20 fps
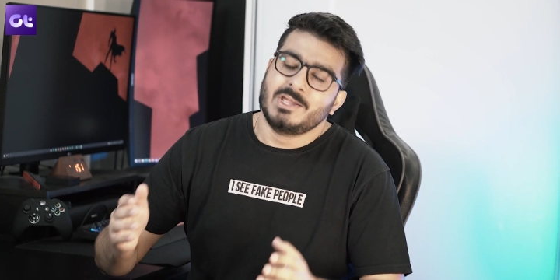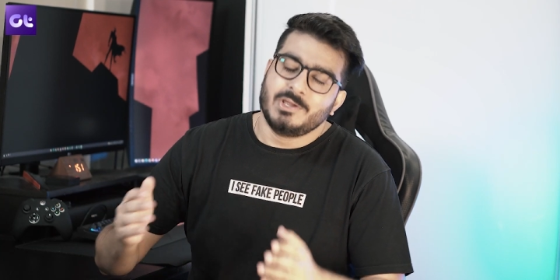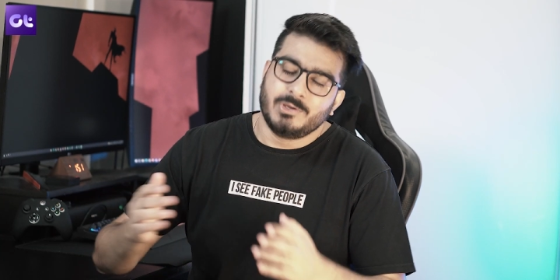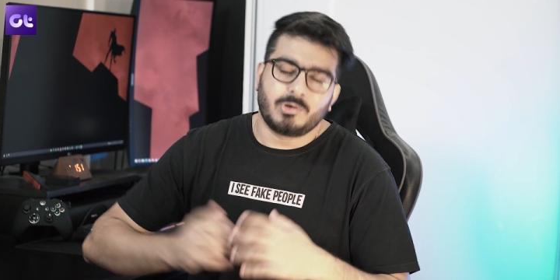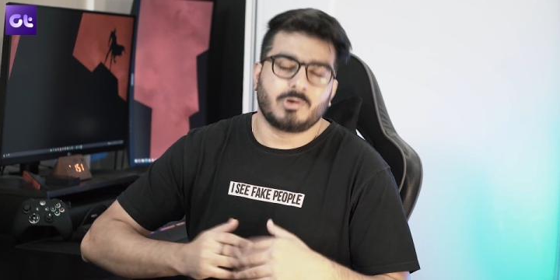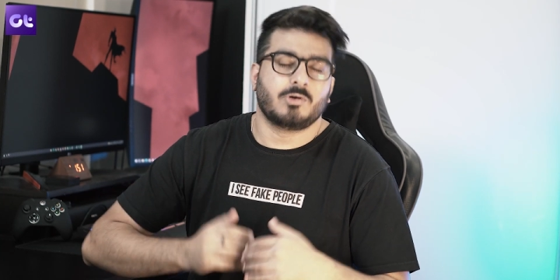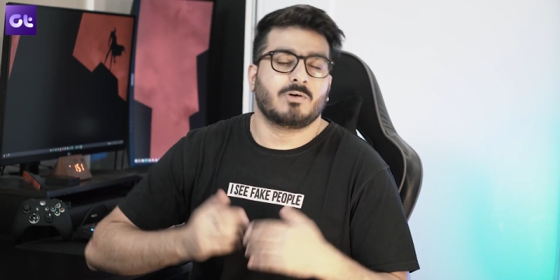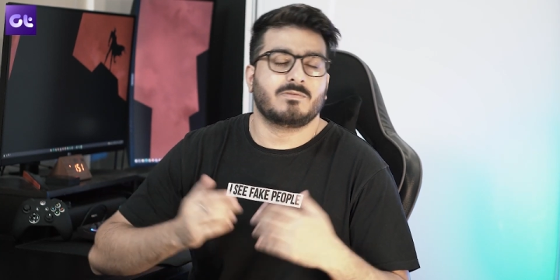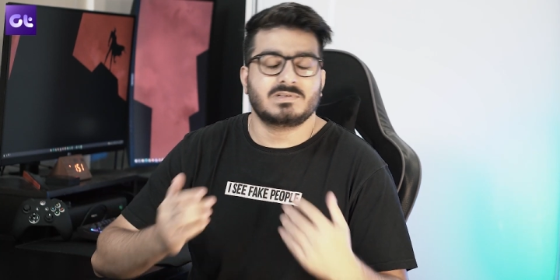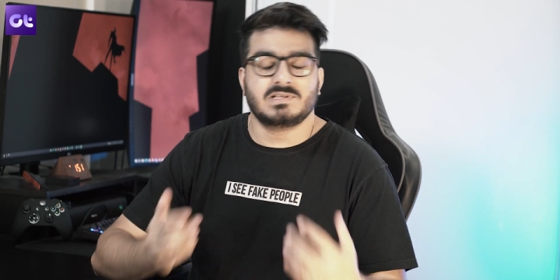you
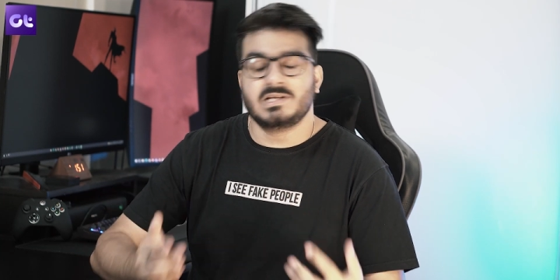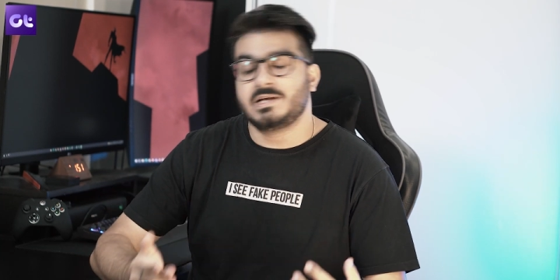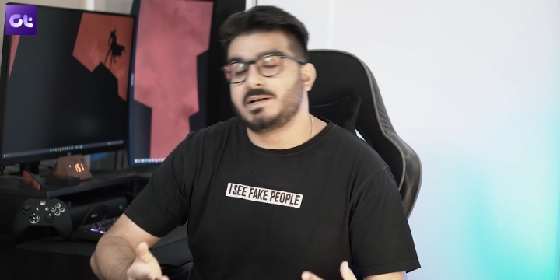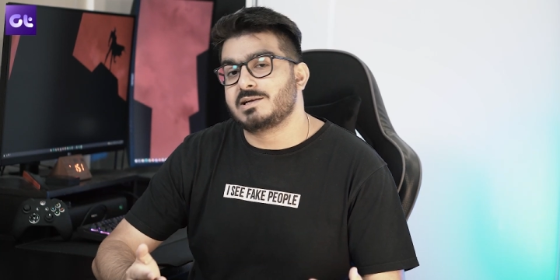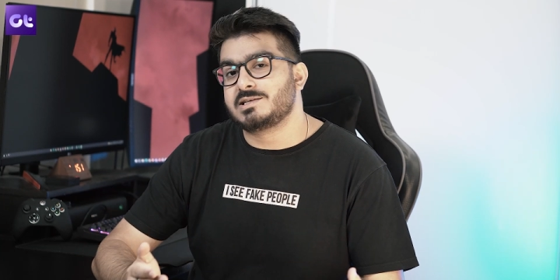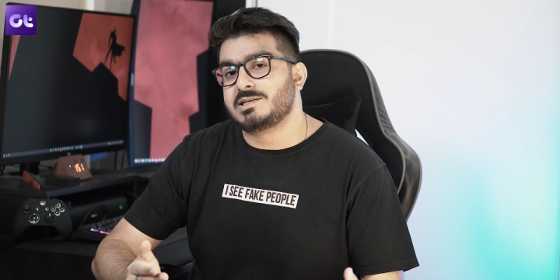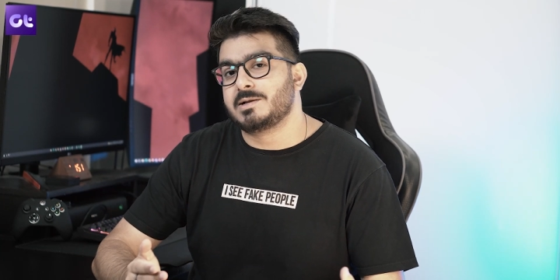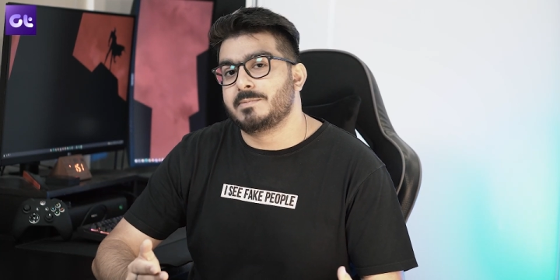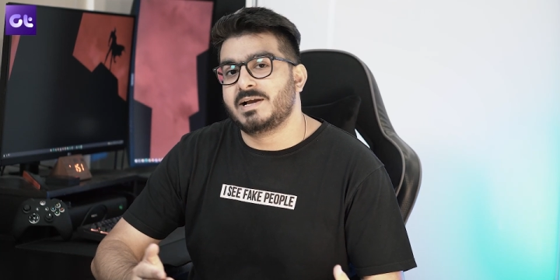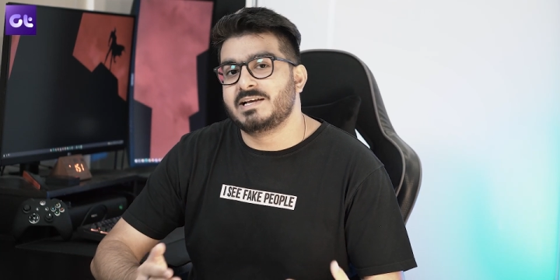can obviously
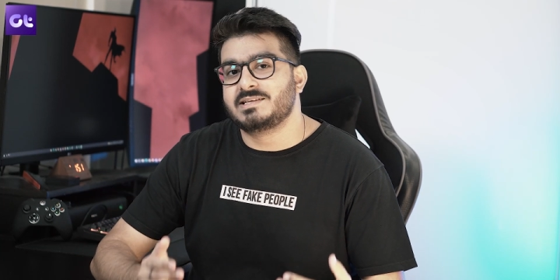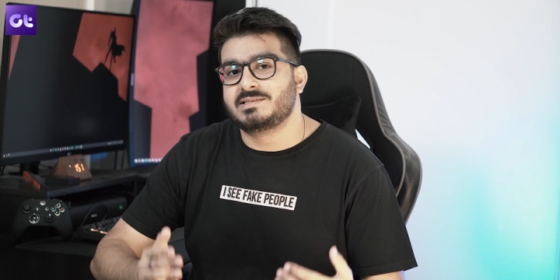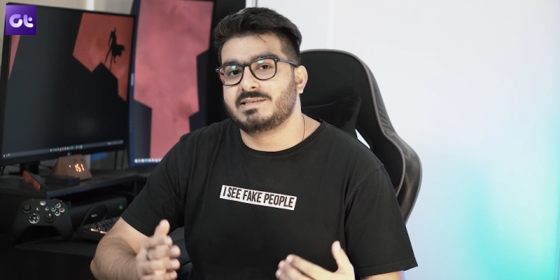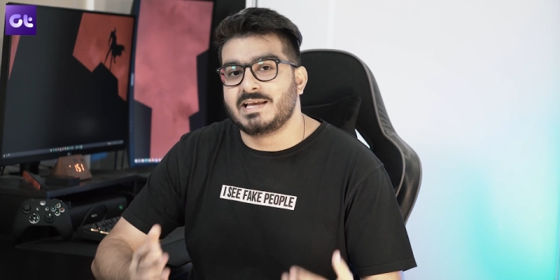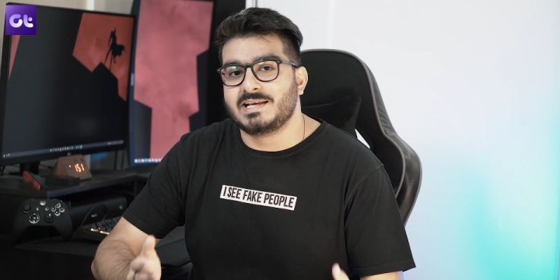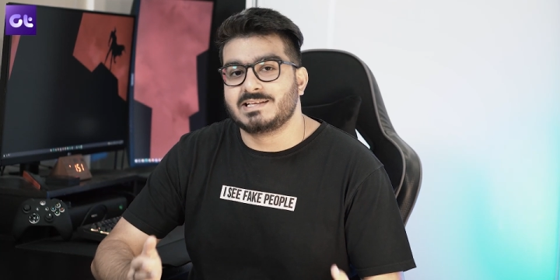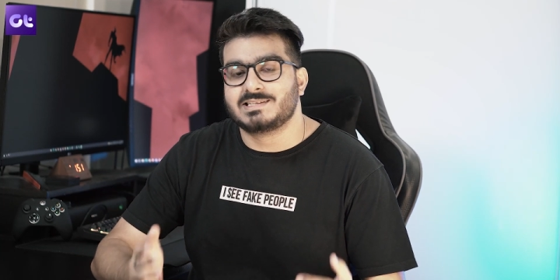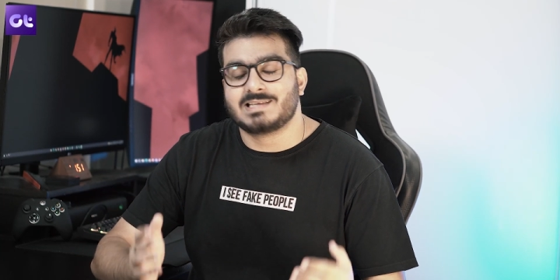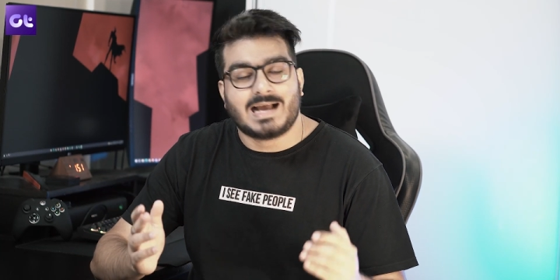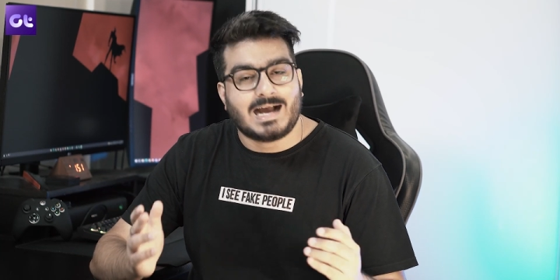customize
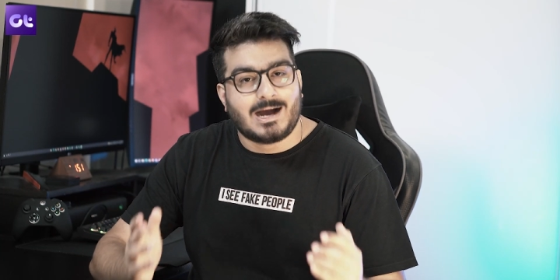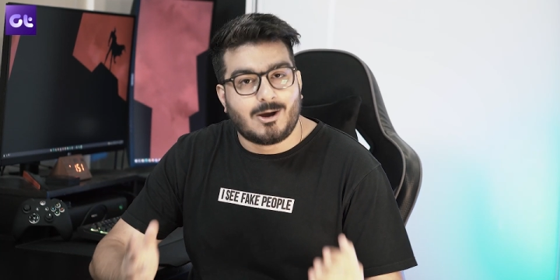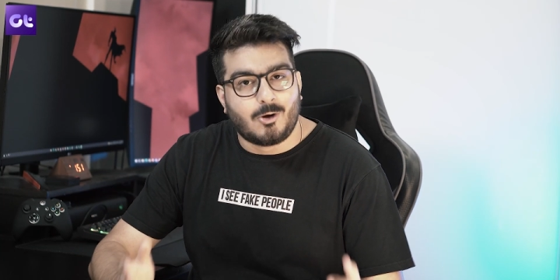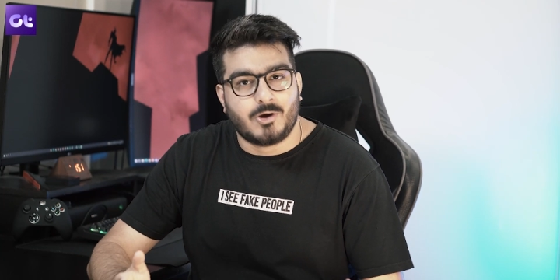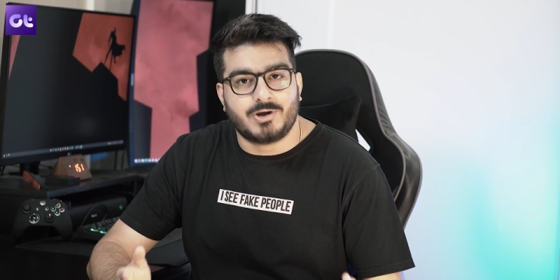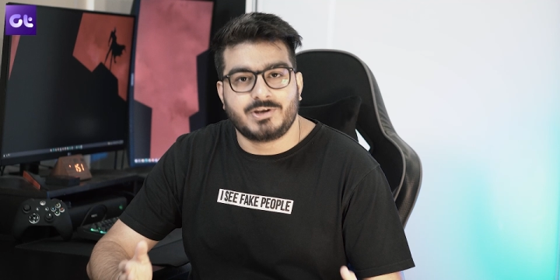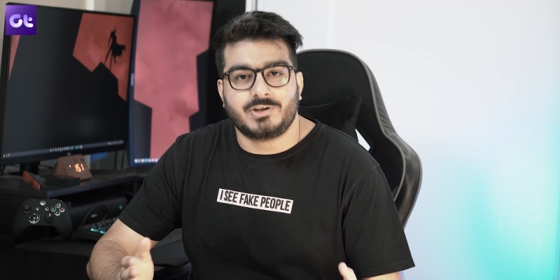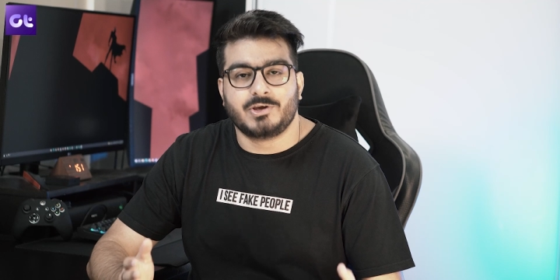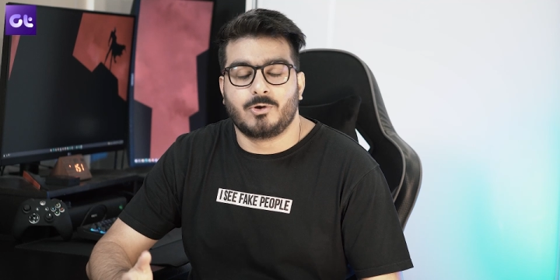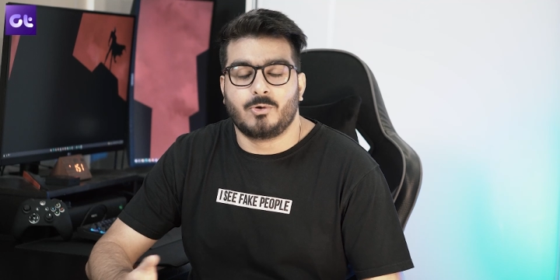things
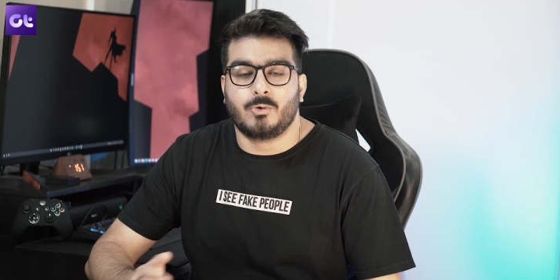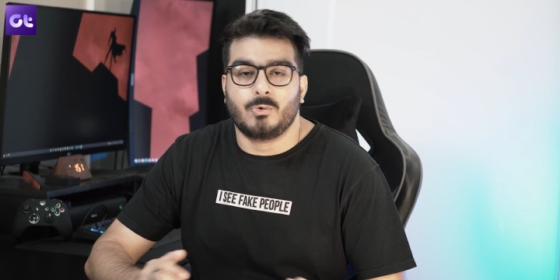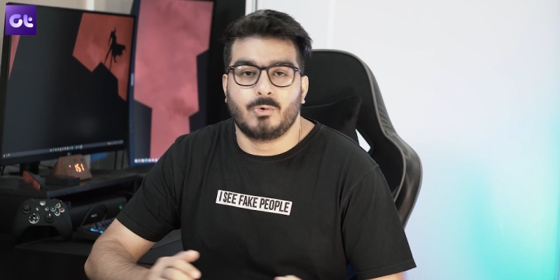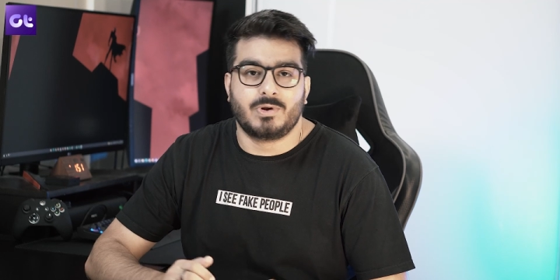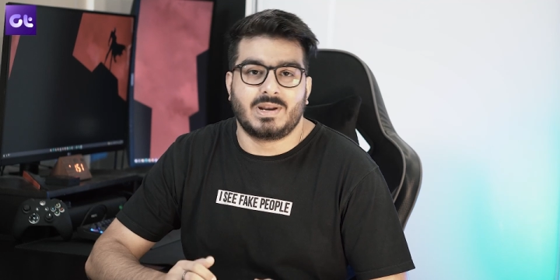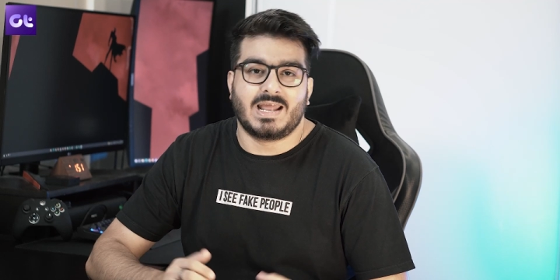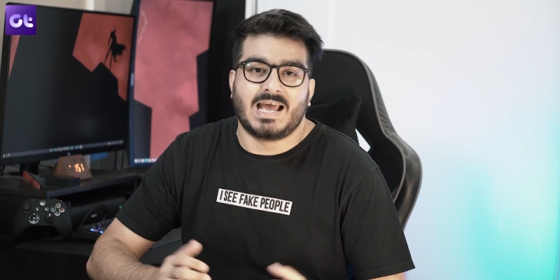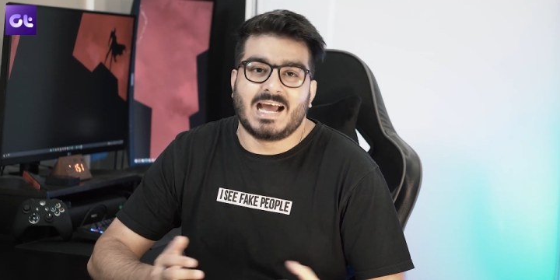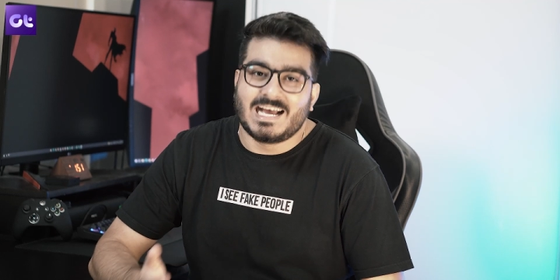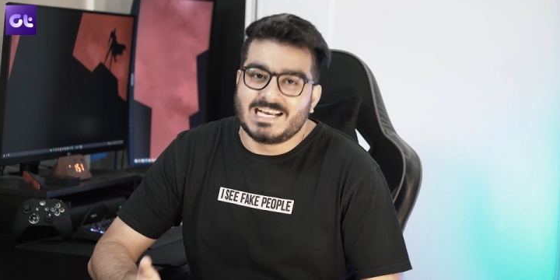on your
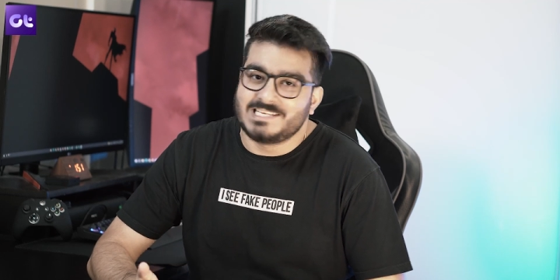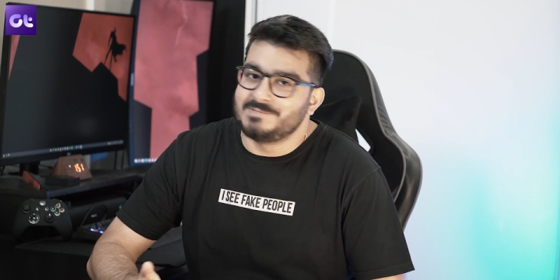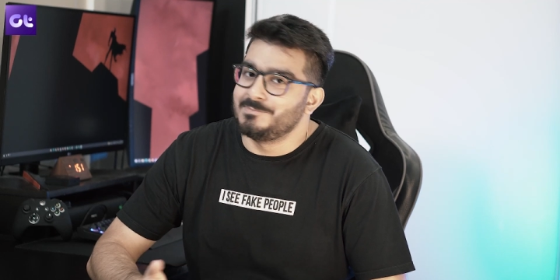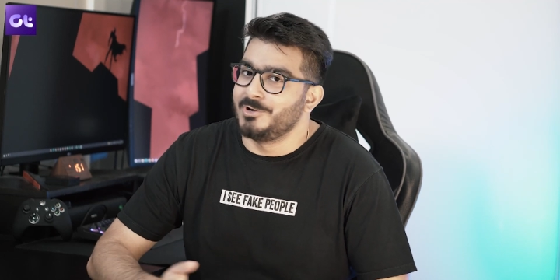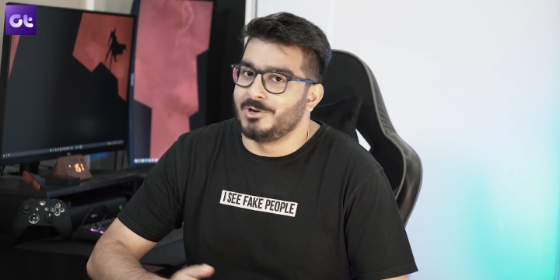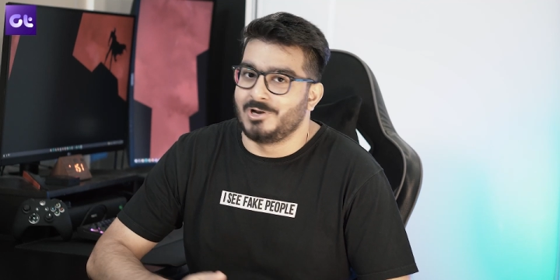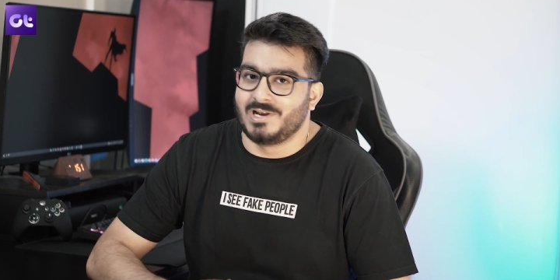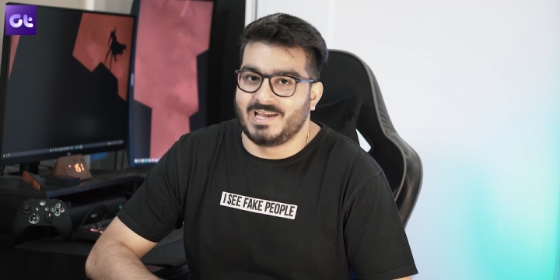own as per your